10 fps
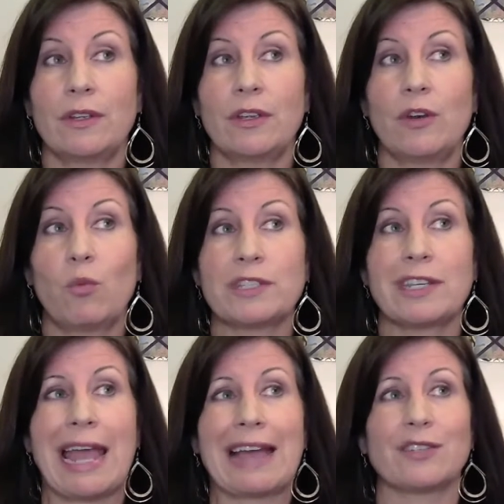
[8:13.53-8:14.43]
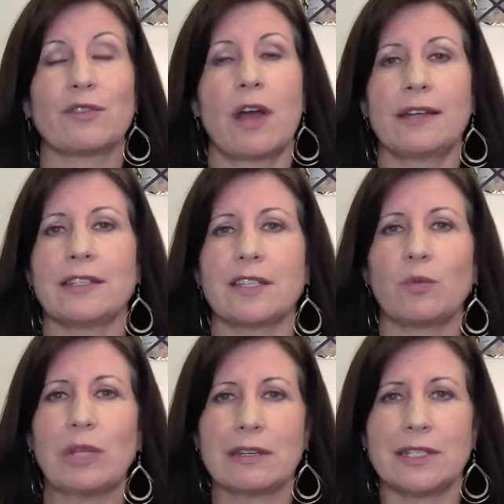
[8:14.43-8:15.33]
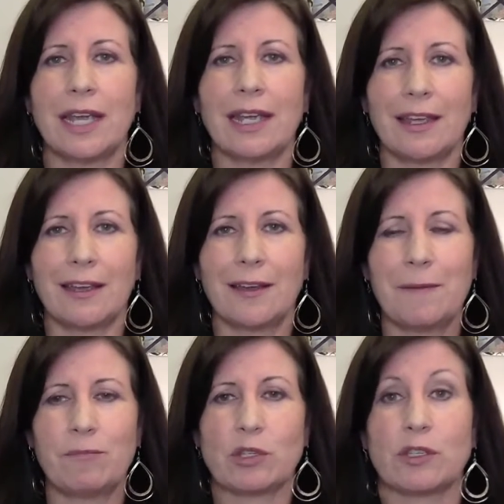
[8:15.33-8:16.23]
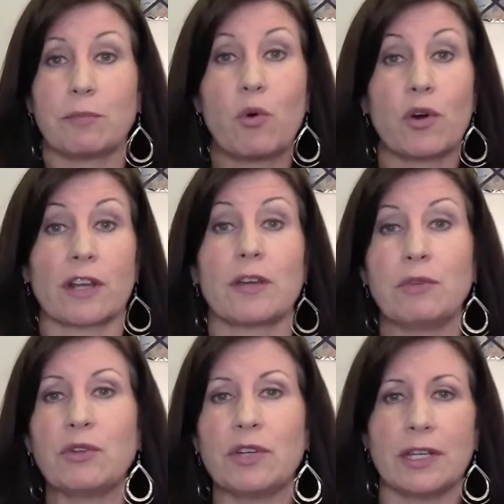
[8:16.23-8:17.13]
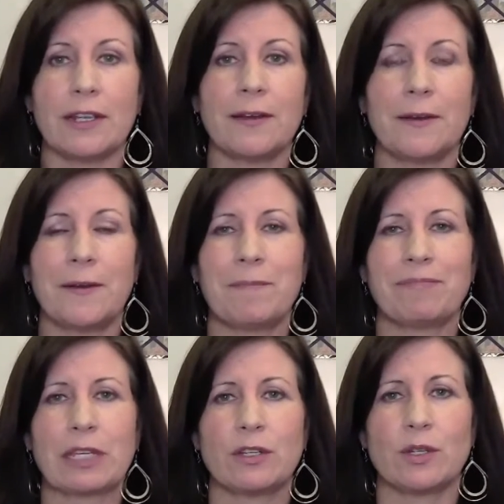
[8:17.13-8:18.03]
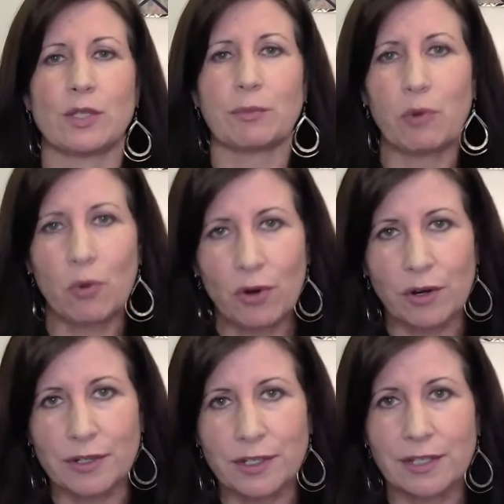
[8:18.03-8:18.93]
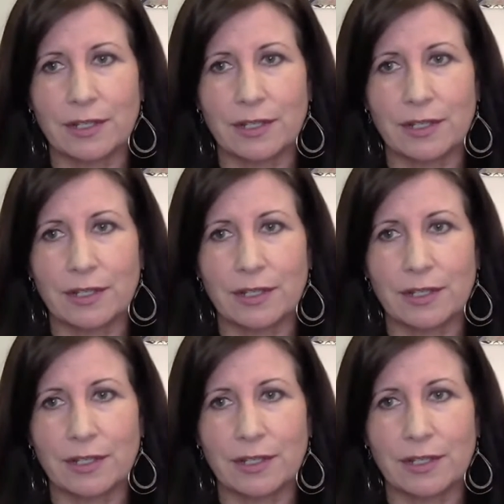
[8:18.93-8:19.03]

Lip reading: what's an act of kindness that we can take to support a community, to support